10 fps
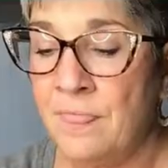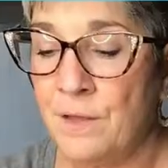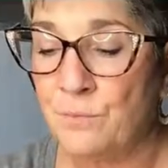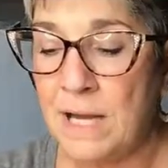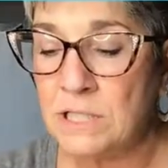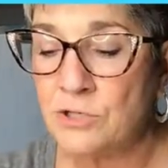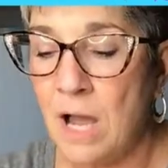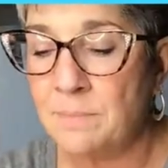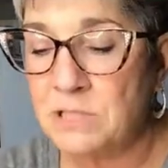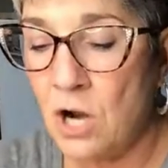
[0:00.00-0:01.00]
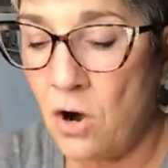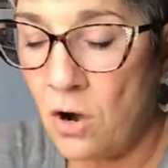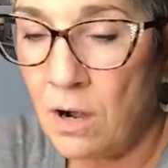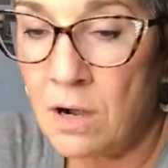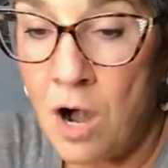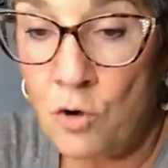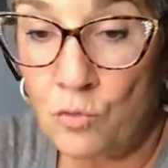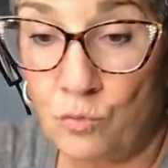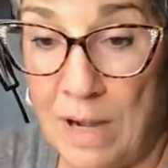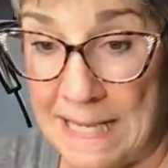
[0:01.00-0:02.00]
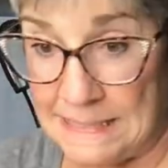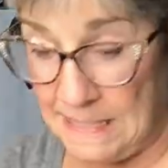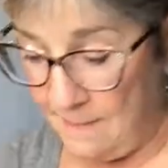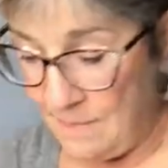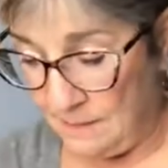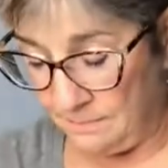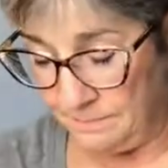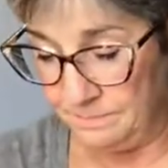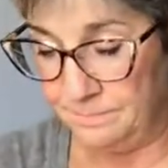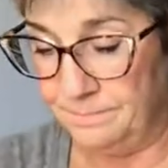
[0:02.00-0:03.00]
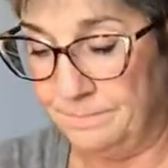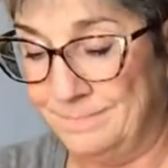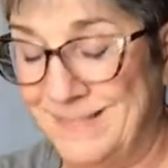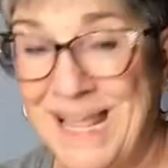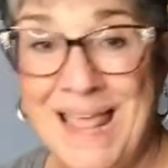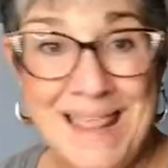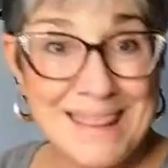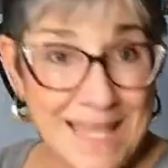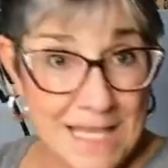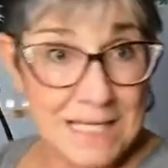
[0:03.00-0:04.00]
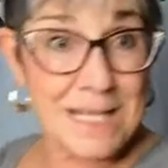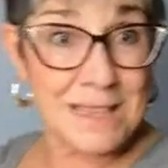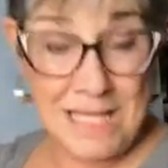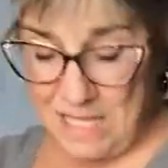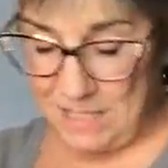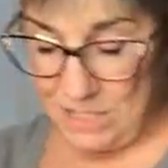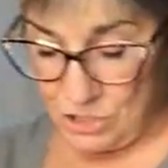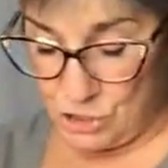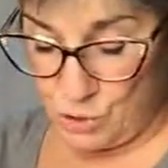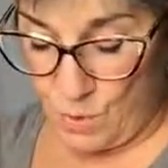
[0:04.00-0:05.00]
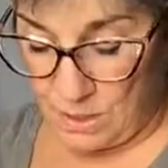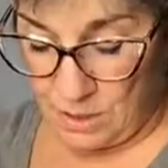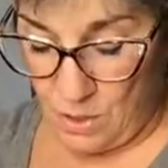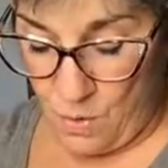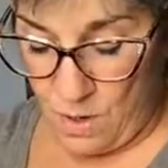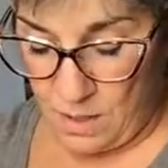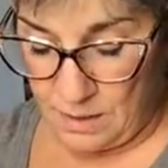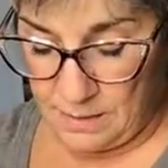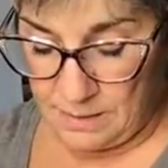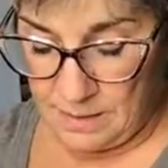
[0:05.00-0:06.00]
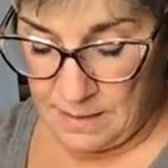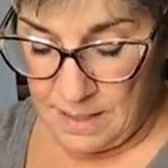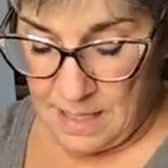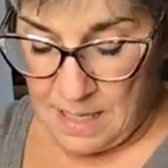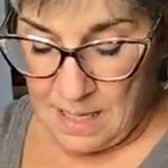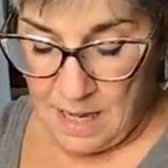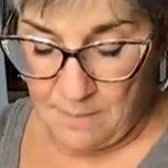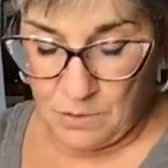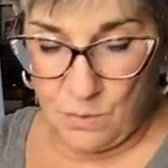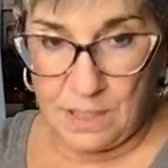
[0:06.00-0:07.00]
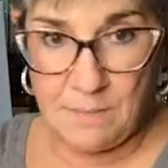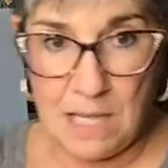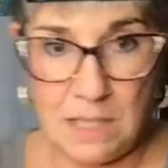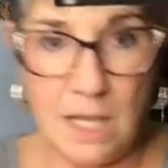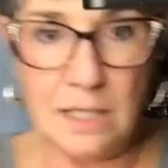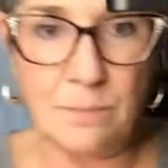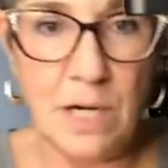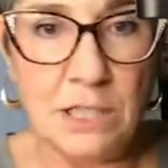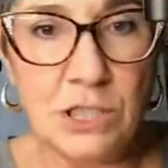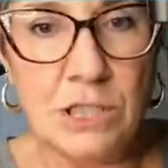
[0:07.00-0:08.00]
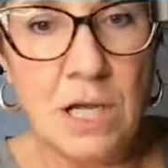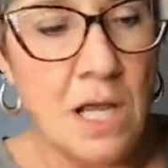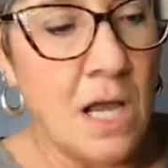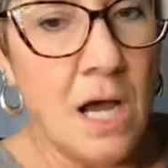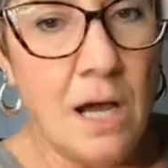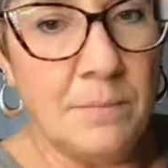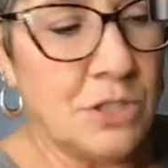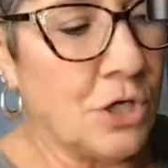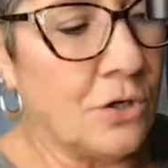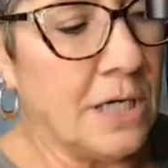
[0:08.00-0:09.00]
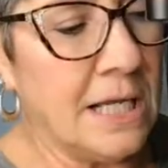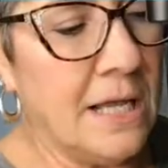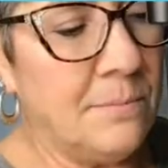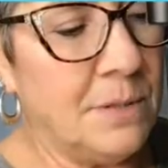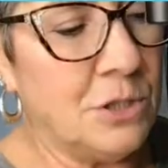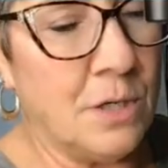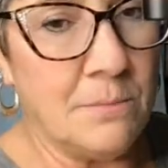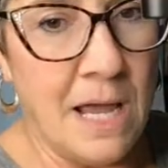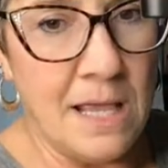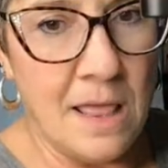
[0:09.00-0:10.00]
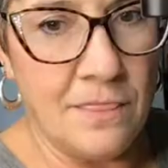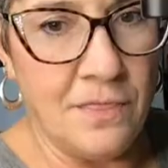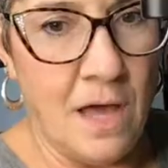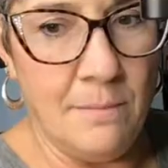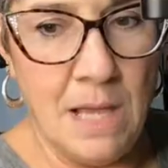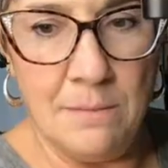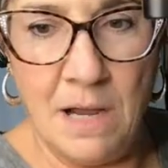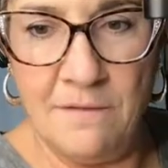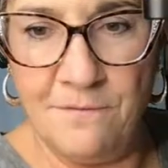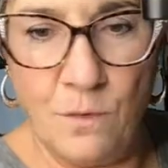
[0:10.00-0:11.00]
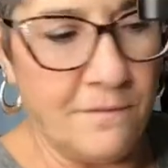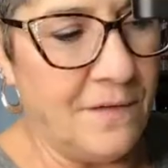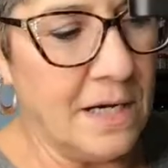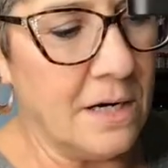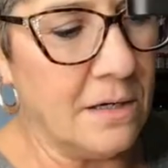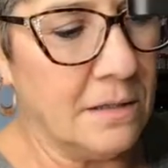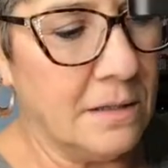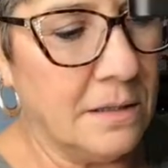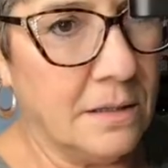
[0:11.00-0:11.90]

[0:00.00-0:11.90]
The raindrops are random, thin, thick, short, long. I'm loading my liner brush. I'm turning it between my thumb and my forefinger.